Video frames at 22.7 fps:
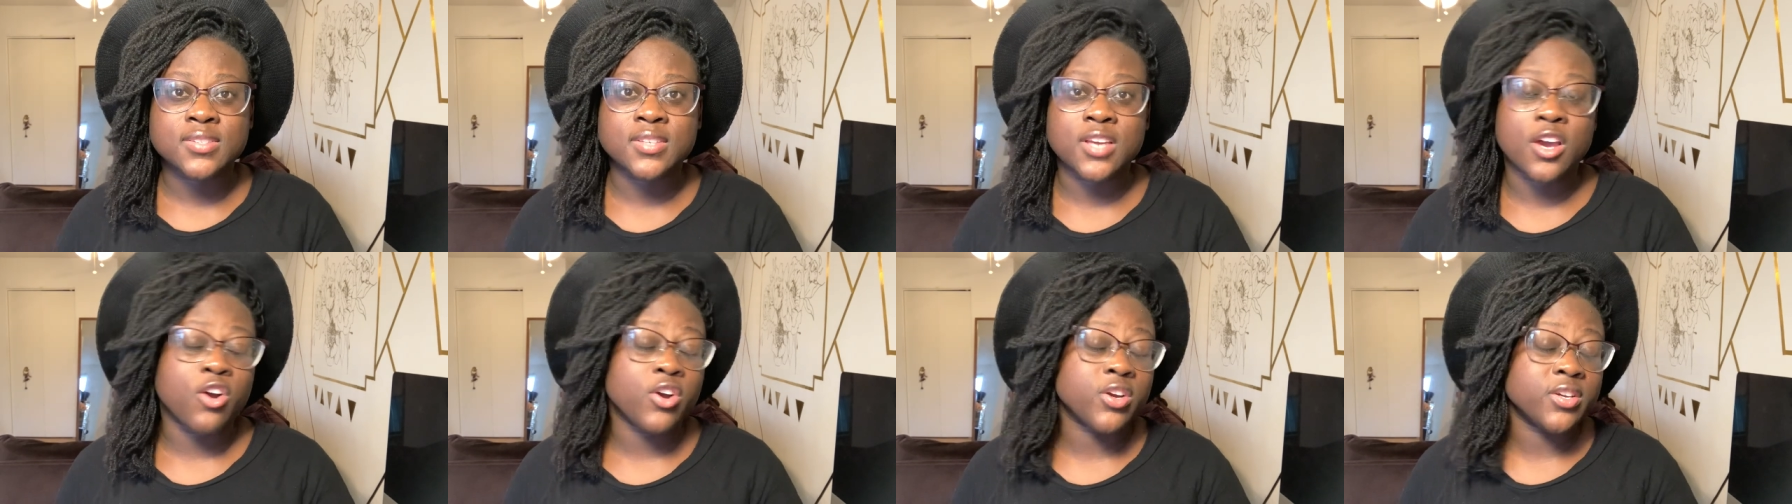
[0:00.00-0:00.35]

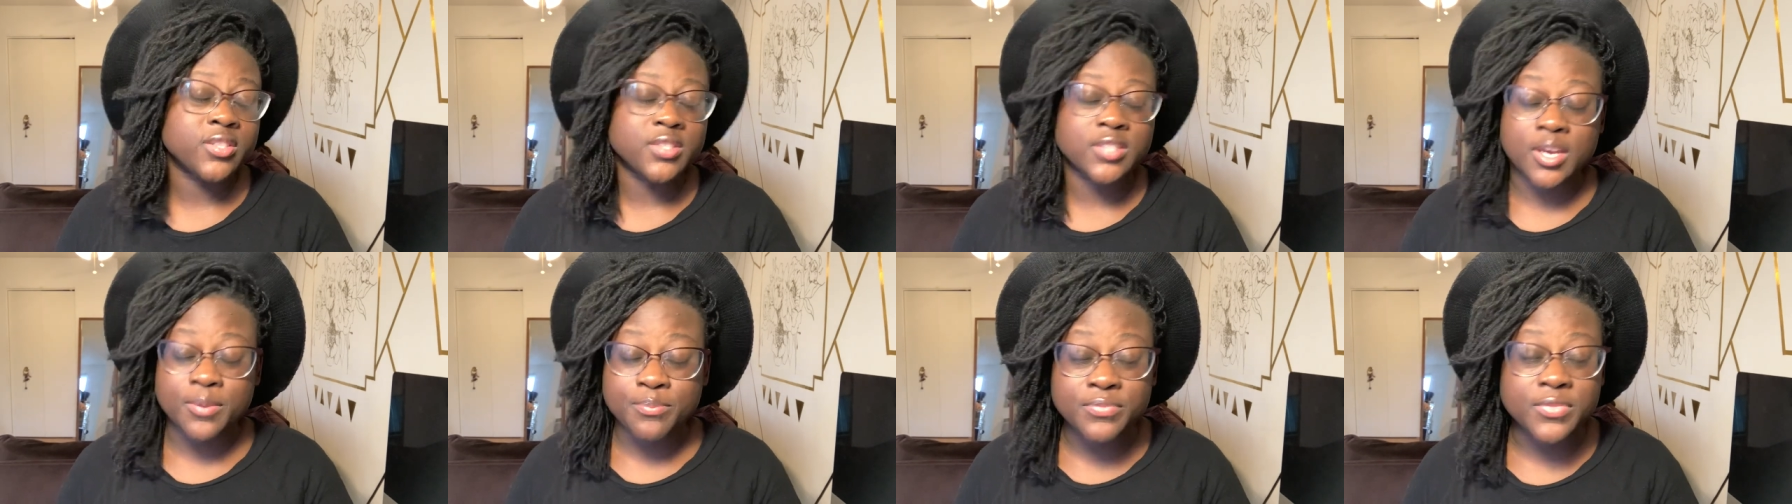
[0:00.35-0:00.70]
or
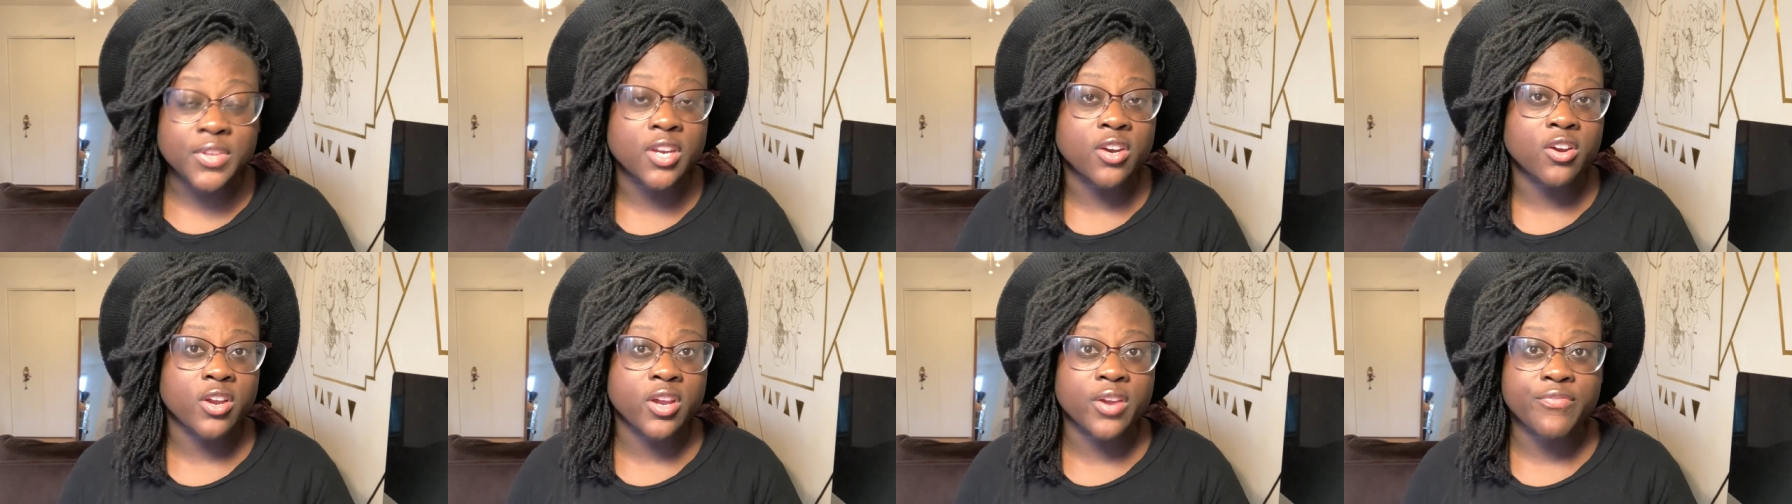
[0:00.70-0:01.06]

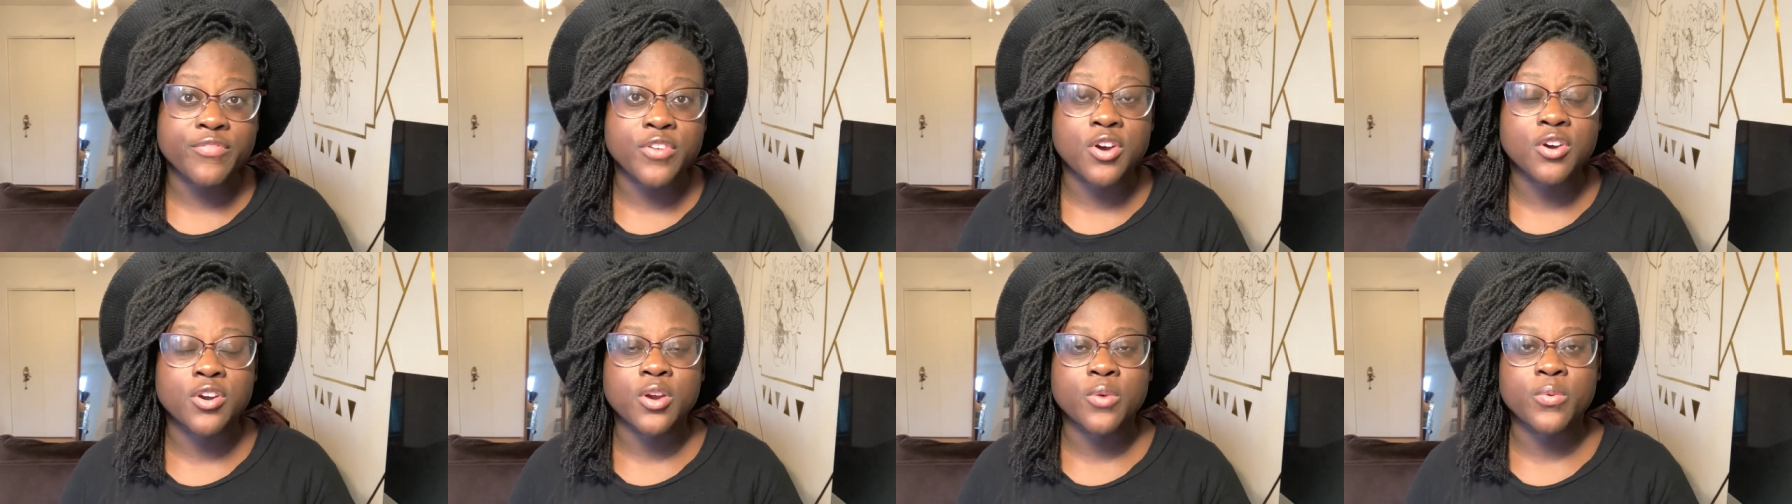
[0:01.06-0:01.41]
something or your
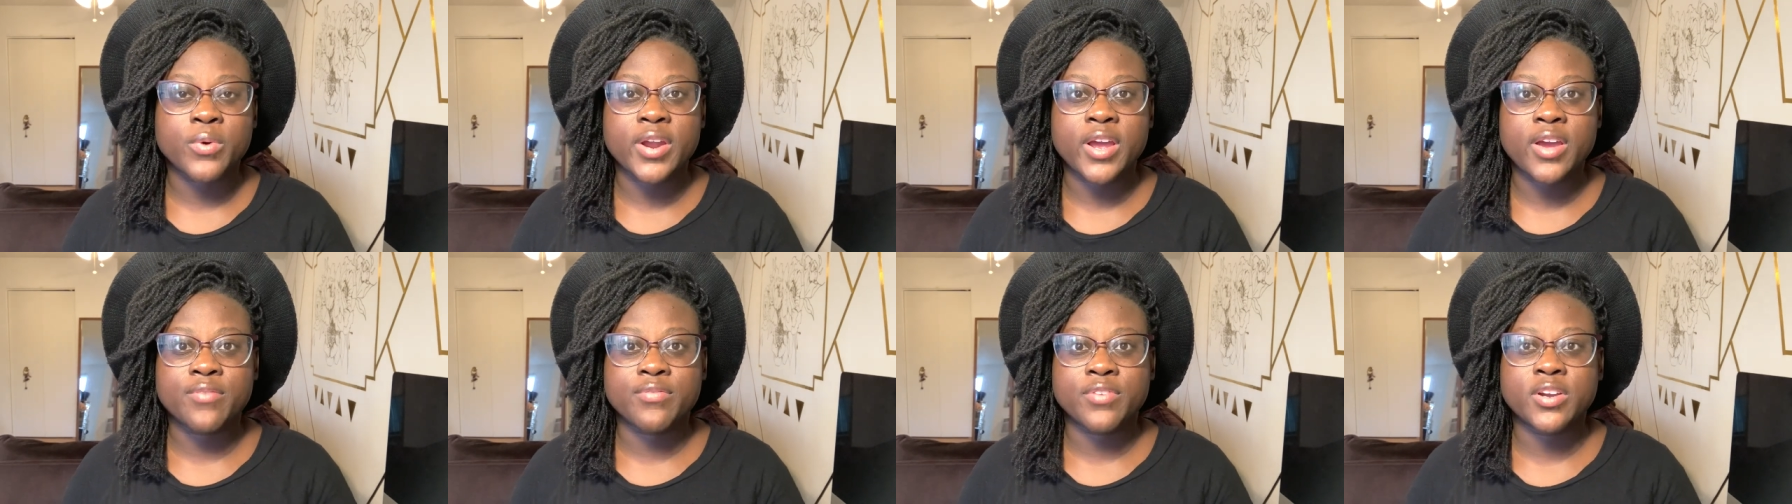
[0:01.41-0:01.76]
phone or
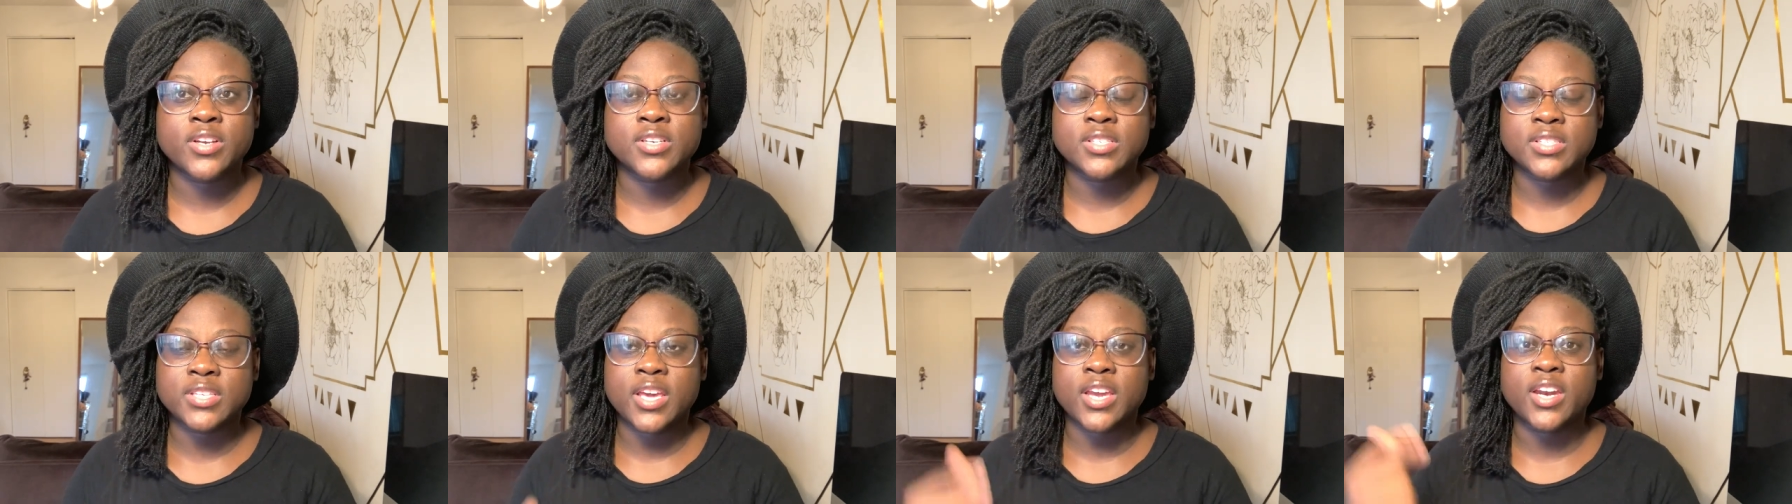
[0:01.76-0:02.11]
whatever
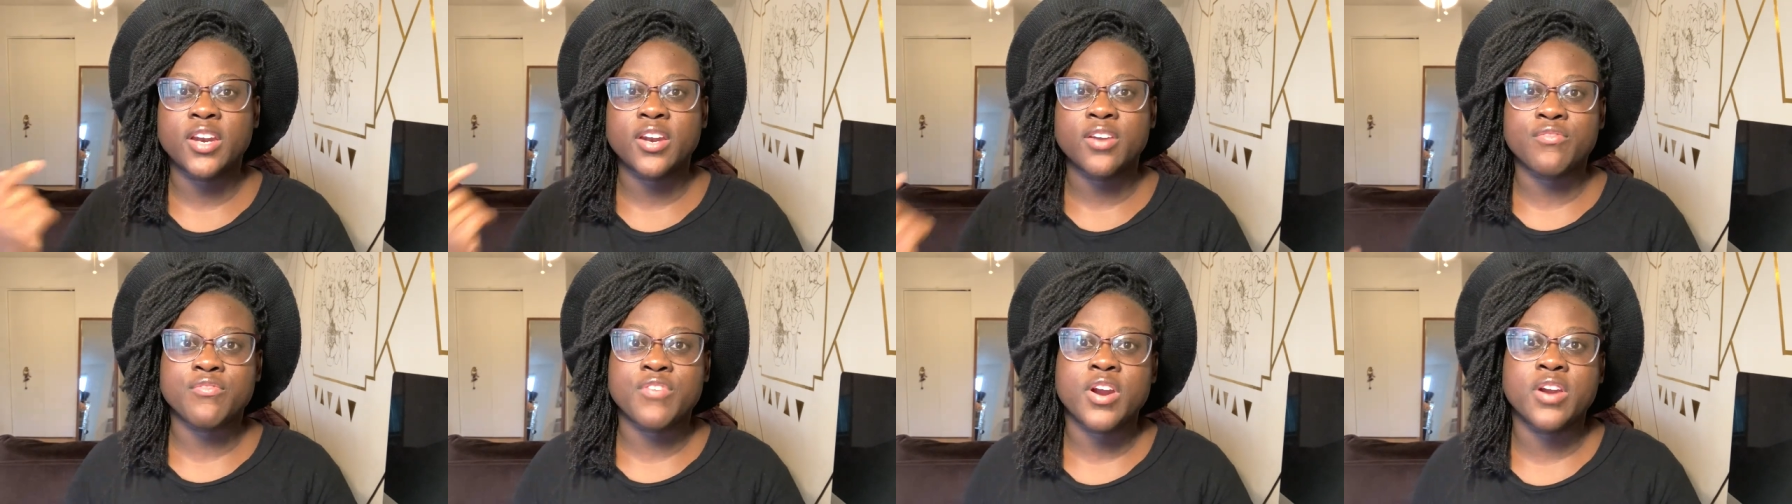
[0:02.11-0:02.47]

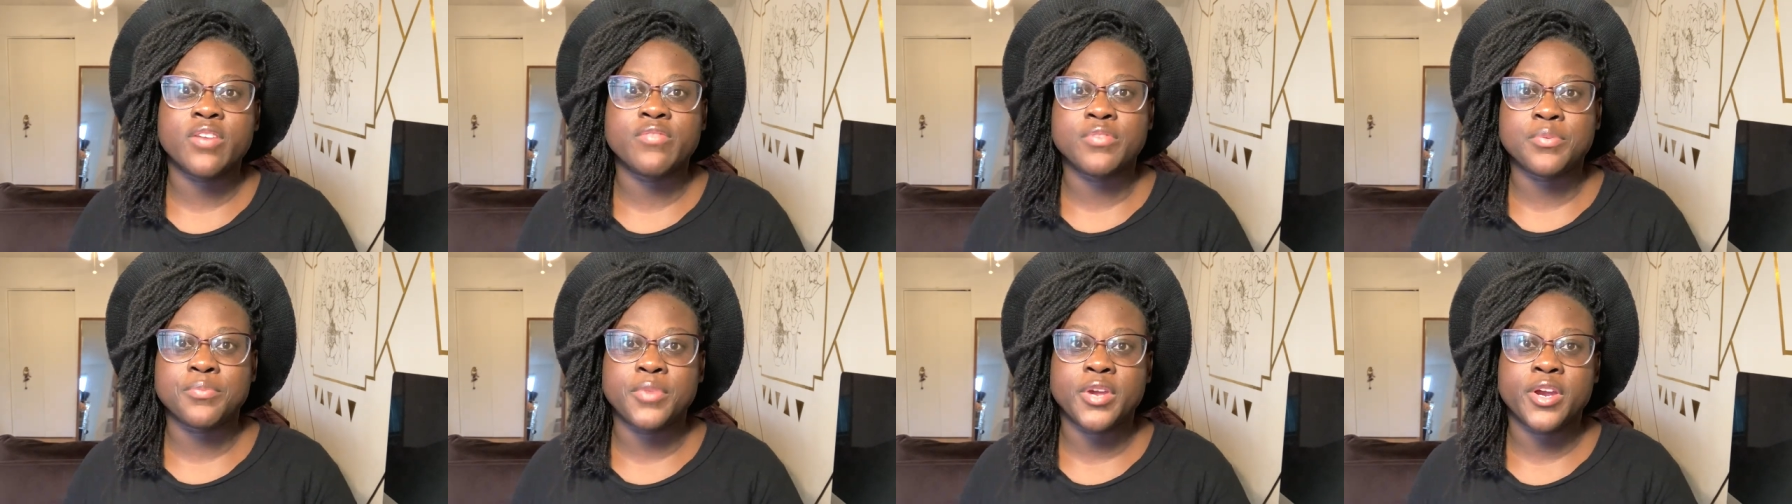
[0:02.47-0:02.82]
standing in front
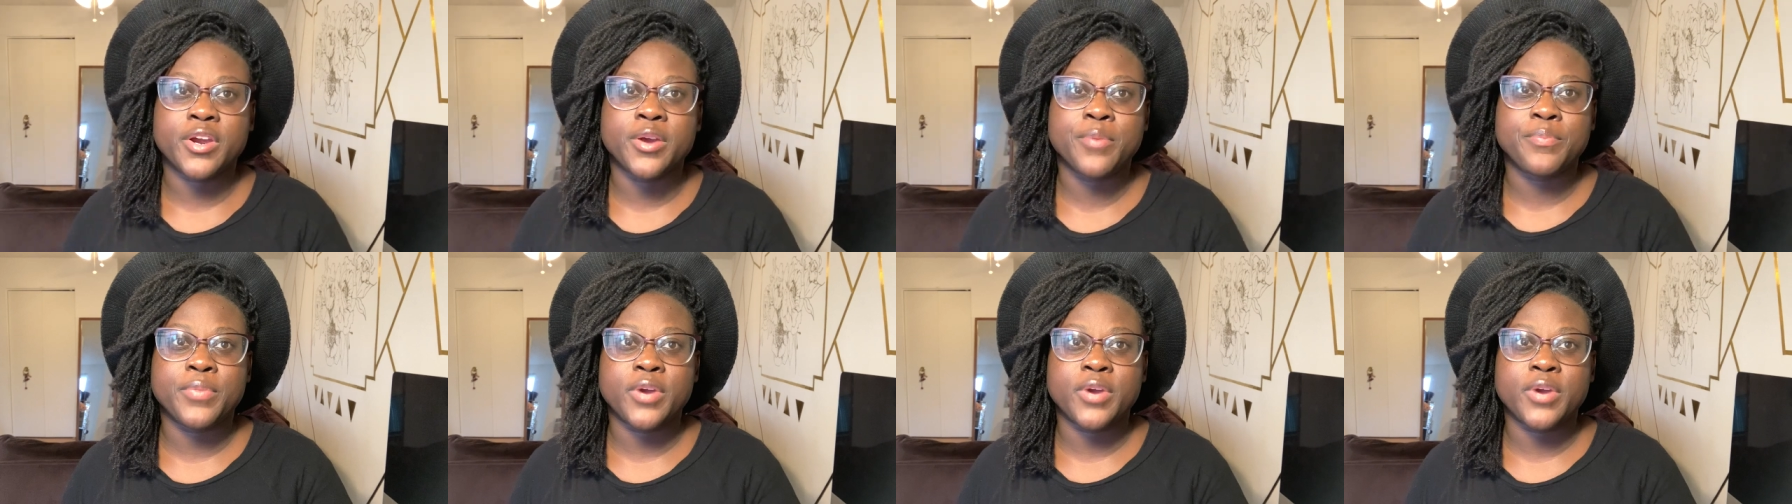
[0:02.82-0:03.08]
of a mirror.